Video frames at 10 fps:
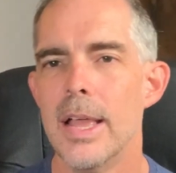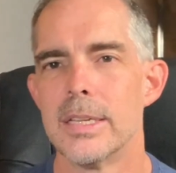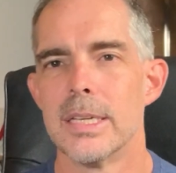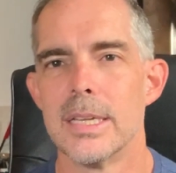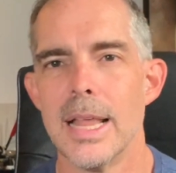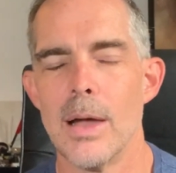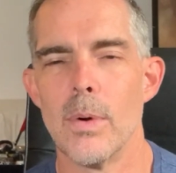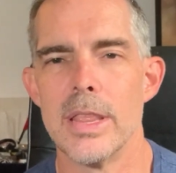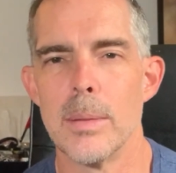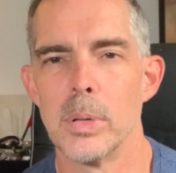It says in that
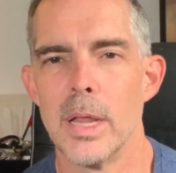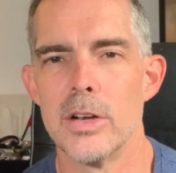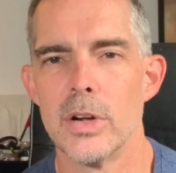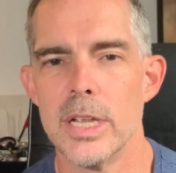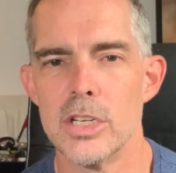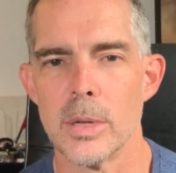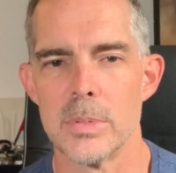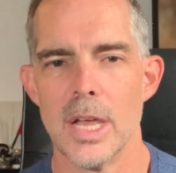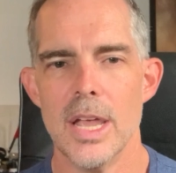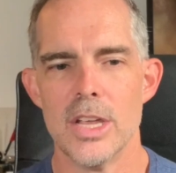way they plundered
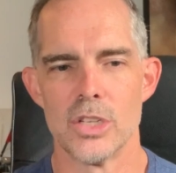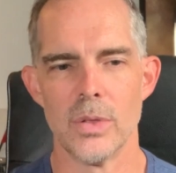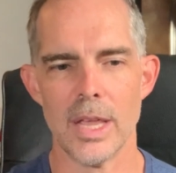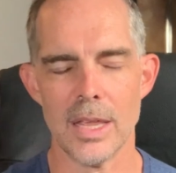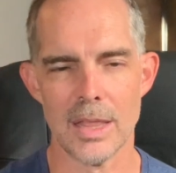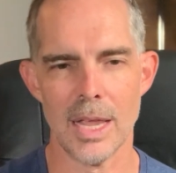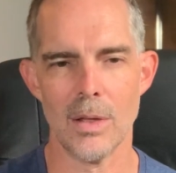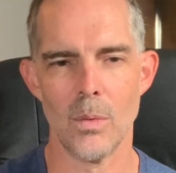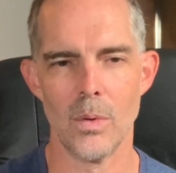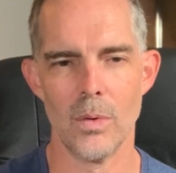Egypt. So
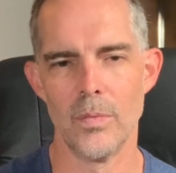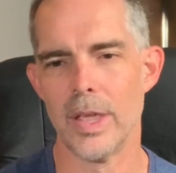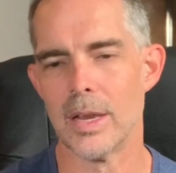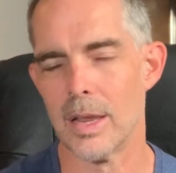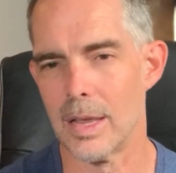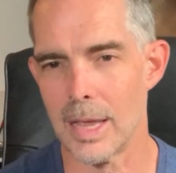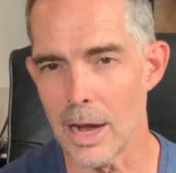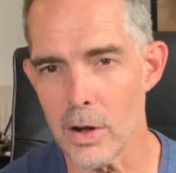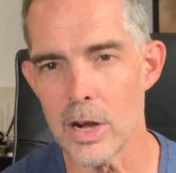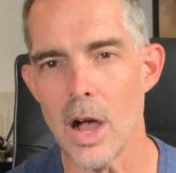they
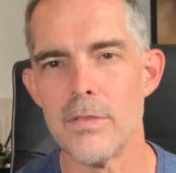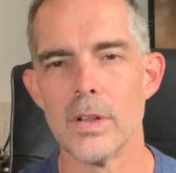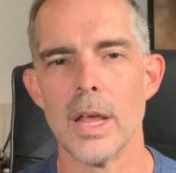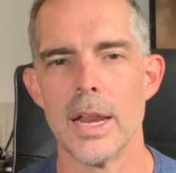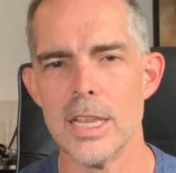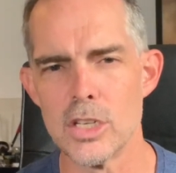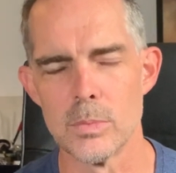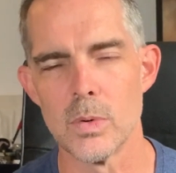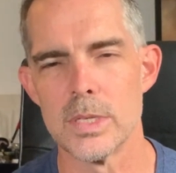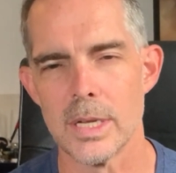carried off a lot.
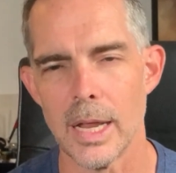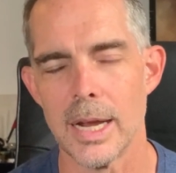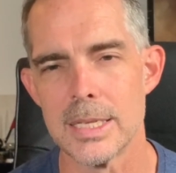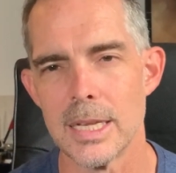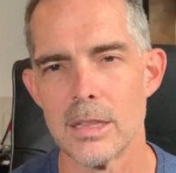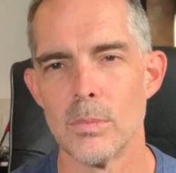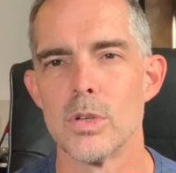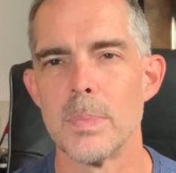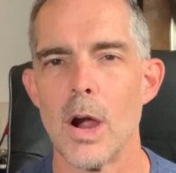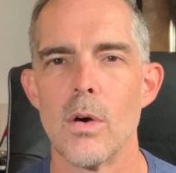Egypt was, like I said, the
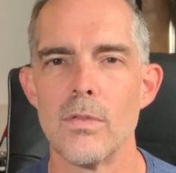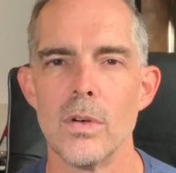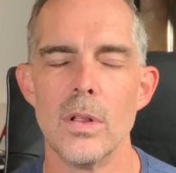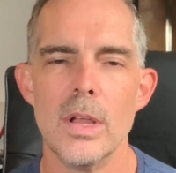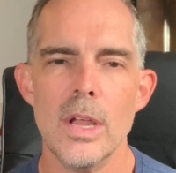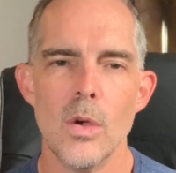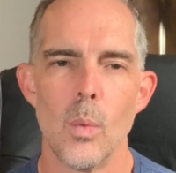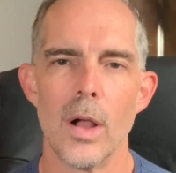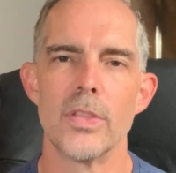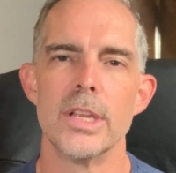most powerful,
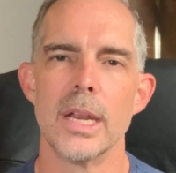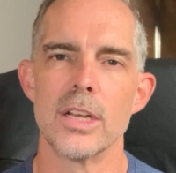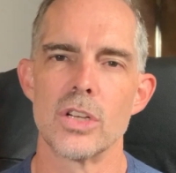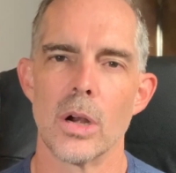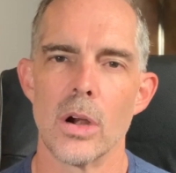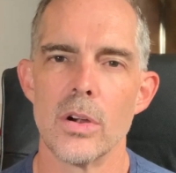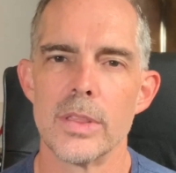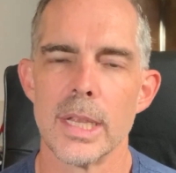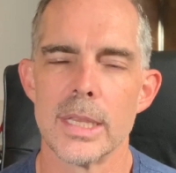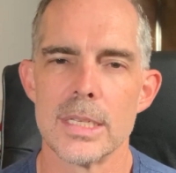wealthy nation on
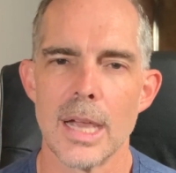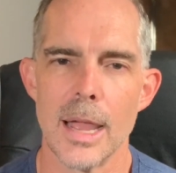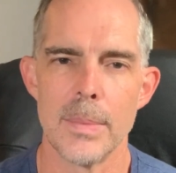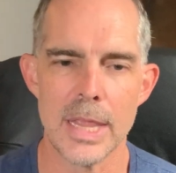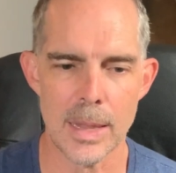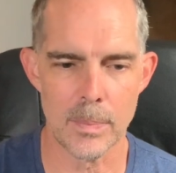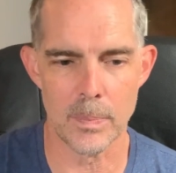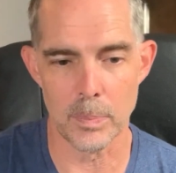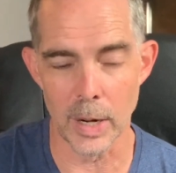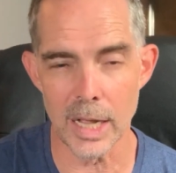earth at the time, and they
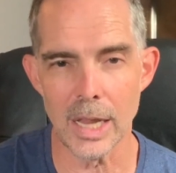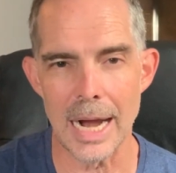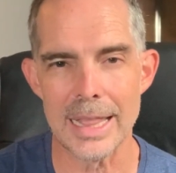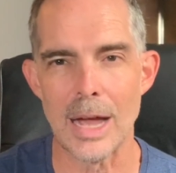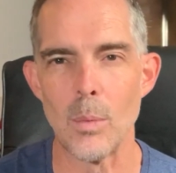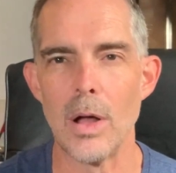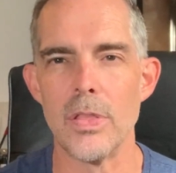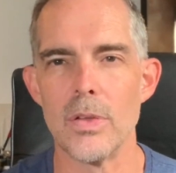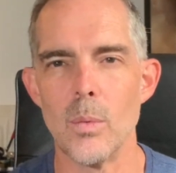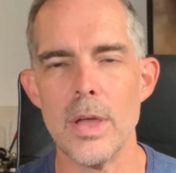bring a lot of that
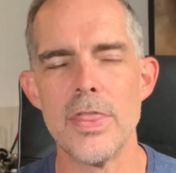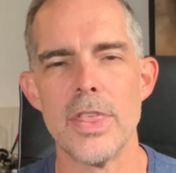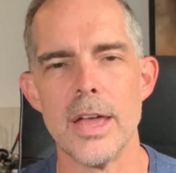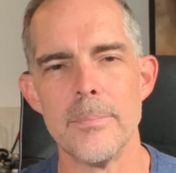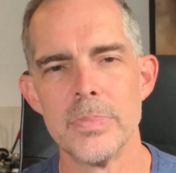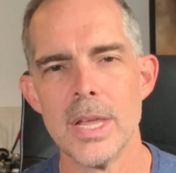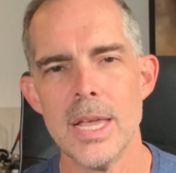wealth with them.